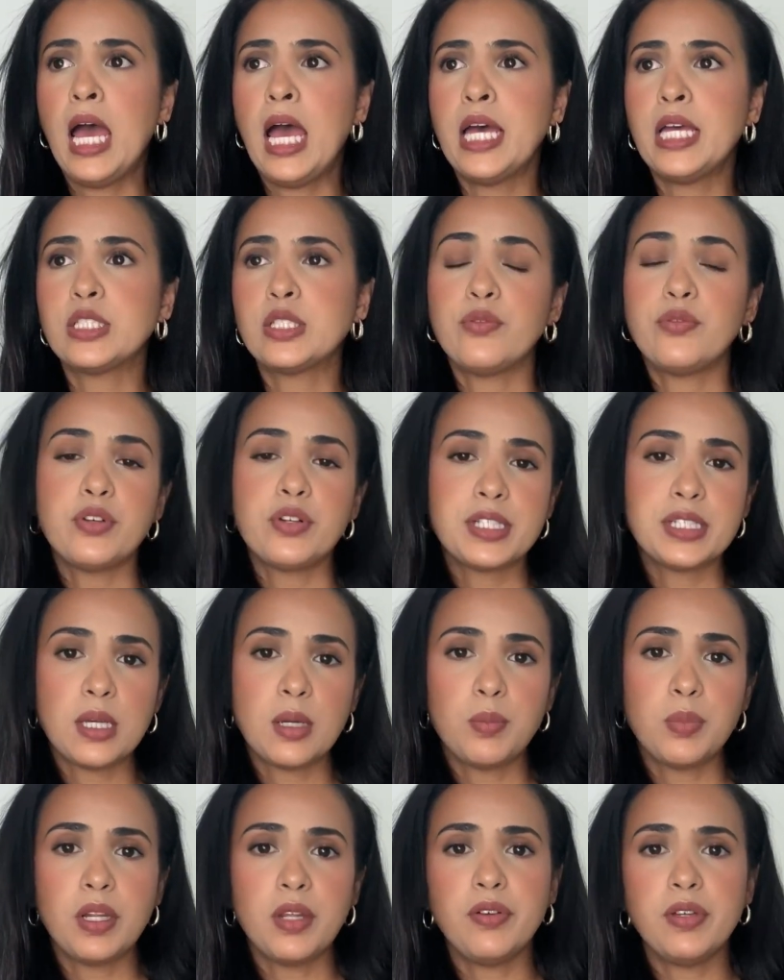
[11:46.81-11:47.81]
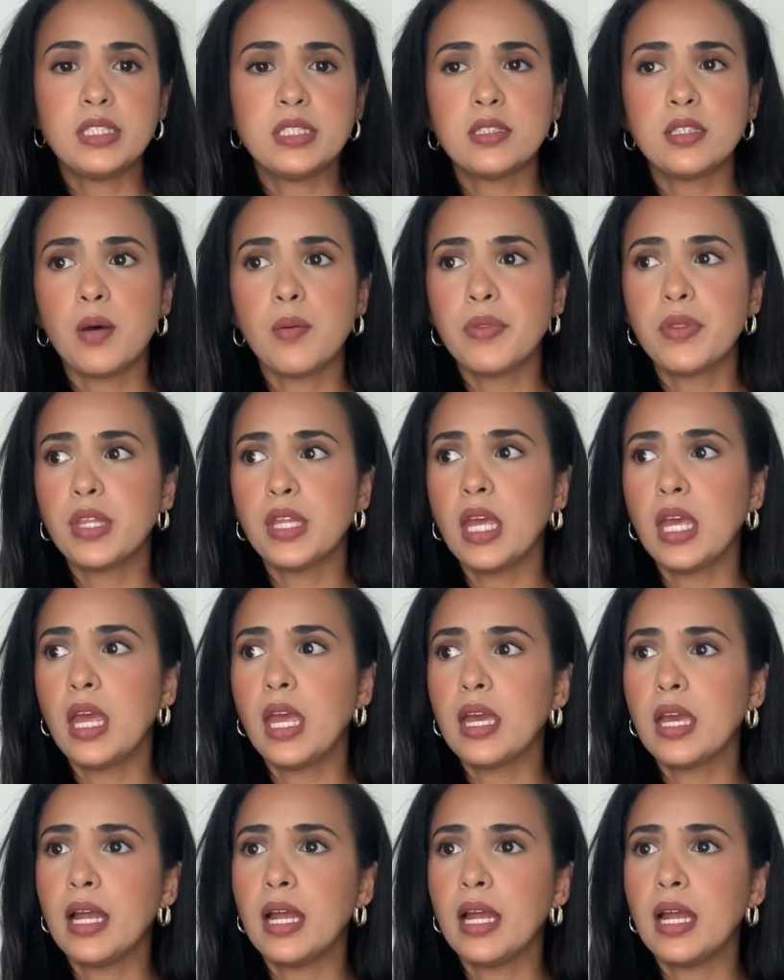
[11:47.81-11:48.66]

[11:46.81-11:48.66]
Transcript: So for example, if it's something